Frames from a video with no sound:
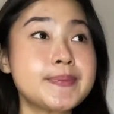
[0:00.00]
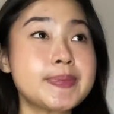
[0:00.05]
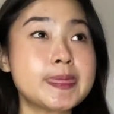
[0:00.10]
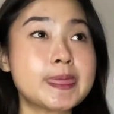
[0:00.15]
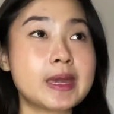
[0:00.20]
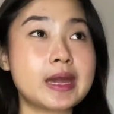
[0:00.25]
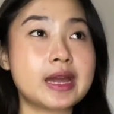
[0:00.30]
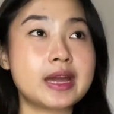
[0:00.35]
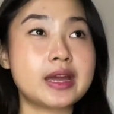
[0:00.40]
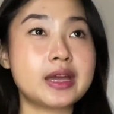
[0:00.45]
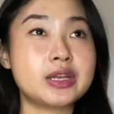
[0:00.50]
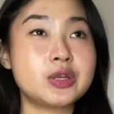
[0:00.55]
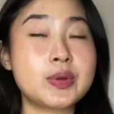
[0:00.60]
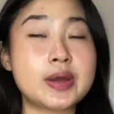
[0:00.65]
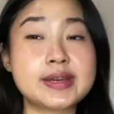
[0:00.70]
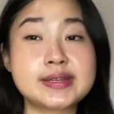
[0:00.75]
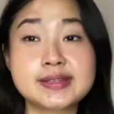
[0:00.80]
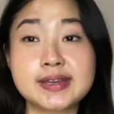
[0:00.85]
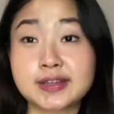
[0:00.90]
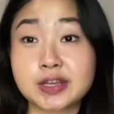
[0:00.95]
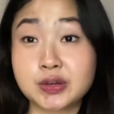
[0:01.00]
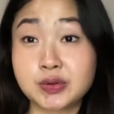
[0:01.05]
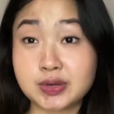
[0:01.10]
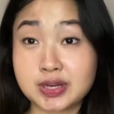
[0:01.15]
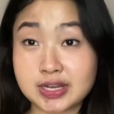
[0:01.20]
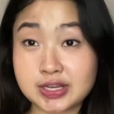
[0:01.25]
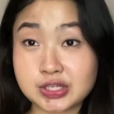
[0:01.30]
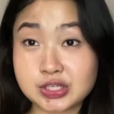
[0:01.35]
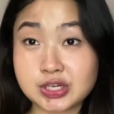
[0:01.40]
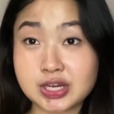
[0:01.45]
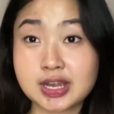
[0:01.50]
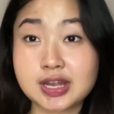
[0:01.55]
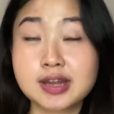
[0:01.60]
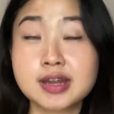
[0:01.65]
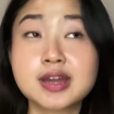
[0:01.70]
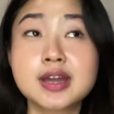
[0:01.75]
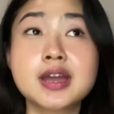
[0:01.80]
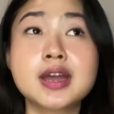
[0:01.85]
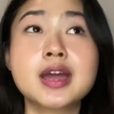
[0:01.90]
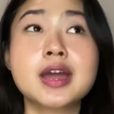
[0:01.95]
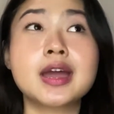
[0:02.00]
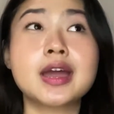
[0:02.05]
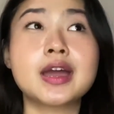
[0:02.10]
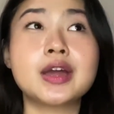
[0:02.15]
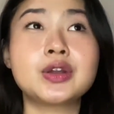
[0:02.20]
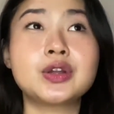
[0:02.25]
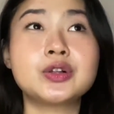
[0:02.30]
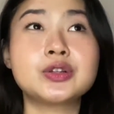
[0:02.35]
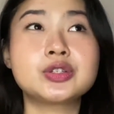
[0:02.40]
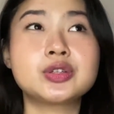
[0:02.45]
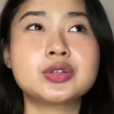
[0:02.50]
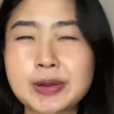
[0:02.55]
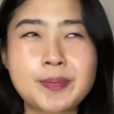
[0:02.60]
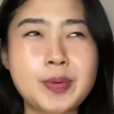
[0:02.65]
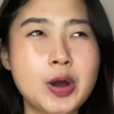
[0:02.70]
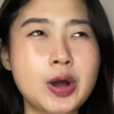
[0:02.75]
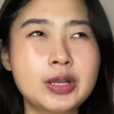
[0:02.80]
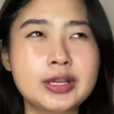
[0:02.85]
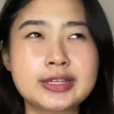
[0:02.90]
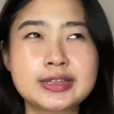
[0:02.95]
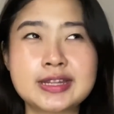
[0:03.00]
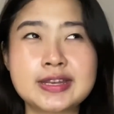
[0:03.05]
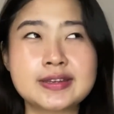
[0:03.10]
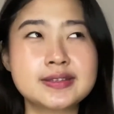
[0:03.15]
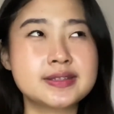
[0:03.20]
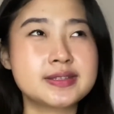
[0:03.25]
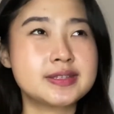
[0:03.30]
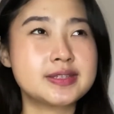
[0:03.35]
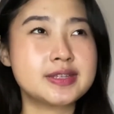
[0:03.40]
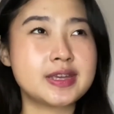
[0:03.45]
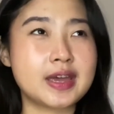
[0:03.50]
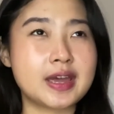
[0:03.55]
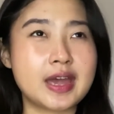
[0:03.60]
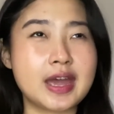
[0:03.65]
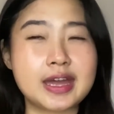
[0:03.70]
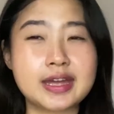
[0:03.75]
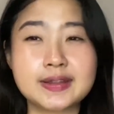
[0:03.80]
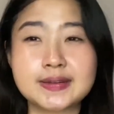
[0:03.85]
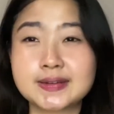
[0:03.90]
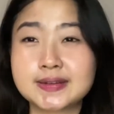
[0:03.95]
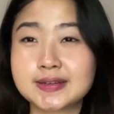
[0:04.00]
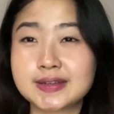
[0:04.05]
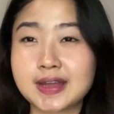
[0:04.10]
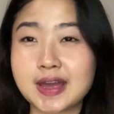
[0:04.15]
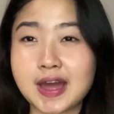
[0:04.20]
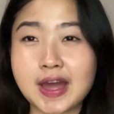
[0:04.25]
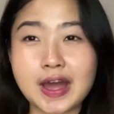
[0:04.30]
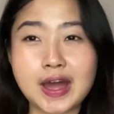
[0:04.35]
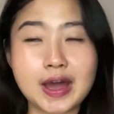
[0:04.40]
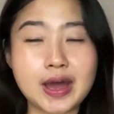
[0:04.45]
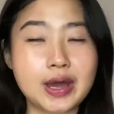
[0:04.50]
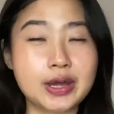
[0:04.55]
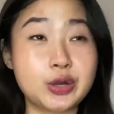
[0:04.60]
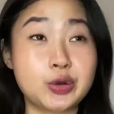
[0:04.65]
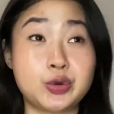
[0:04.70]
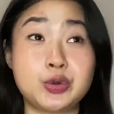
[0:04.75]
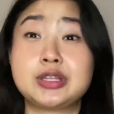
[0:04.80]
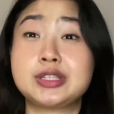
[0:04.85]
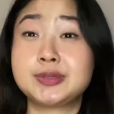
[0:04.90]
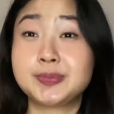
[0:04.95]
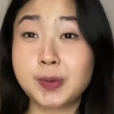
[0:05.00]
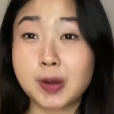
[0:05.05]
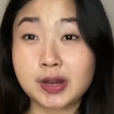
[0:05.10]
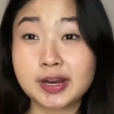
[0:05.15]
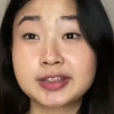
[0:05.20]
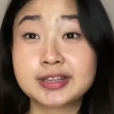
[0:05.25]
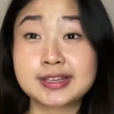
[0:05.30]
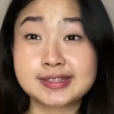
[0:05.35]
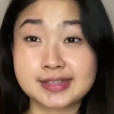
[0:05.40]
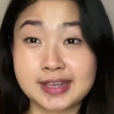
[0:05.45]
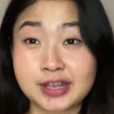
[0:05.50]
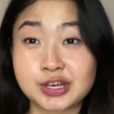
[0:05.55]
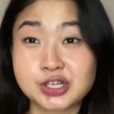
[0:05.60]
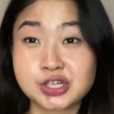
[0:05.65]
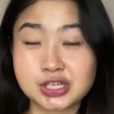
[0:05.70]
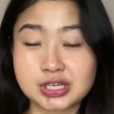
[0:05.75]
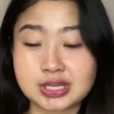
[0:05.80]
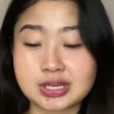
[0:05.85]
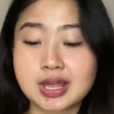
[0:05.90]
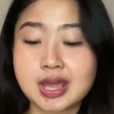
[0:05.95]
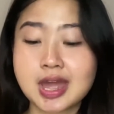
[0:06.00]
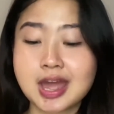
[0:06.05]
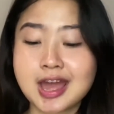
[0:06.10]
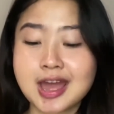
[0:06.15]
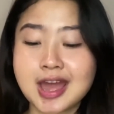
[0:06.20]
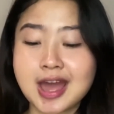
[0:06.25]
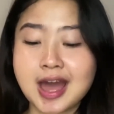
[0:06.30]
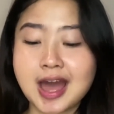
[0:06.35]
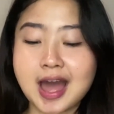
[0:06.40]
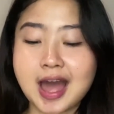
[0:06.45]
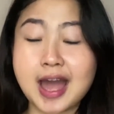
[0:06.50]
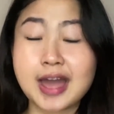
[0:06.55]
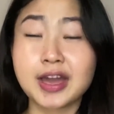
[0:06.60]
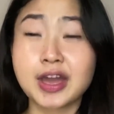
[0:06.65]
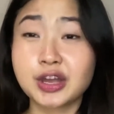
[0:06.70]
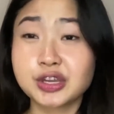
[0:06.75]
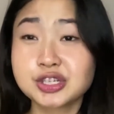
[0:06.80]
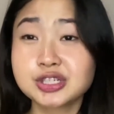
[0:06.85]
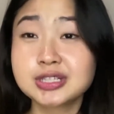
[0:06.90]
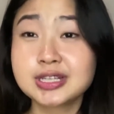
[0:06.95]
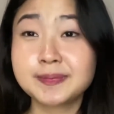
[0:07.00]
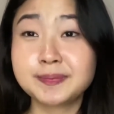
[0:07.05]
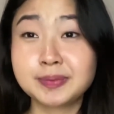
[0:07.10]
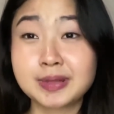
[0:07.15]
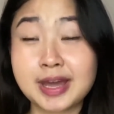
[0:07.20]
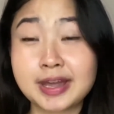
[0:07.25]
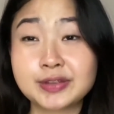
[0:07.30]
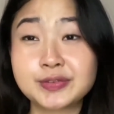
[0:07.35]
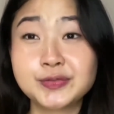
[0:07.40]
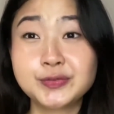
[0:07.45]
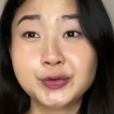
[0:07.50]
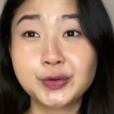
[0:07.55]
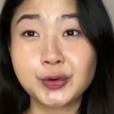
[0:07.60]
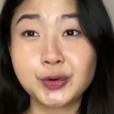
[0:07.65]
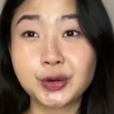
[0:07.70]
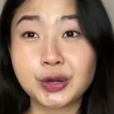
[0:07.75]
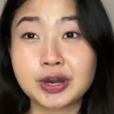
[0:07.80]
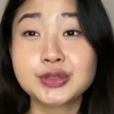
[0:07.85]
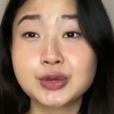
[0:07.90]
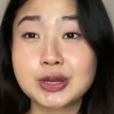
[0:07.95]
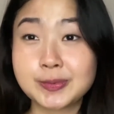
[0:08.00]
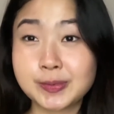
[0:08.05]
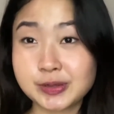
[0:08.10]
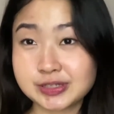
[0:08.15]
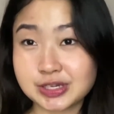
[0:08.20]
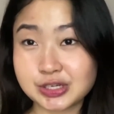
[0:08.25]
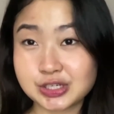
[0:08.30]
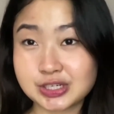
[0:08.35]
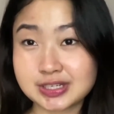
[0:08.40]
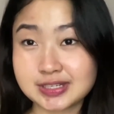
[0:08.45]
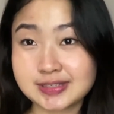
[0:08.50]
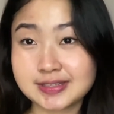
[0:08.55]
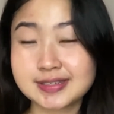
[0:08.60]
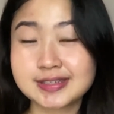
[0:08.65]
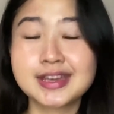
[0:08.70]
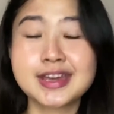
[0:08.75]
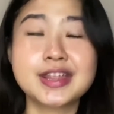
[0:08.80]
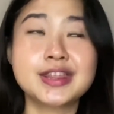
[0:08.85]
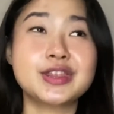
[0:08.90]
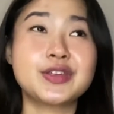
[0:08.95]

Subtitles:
and USA Indonesia, and also the politics, and I don't know, it's politics section. I actually applied for 3 positions. The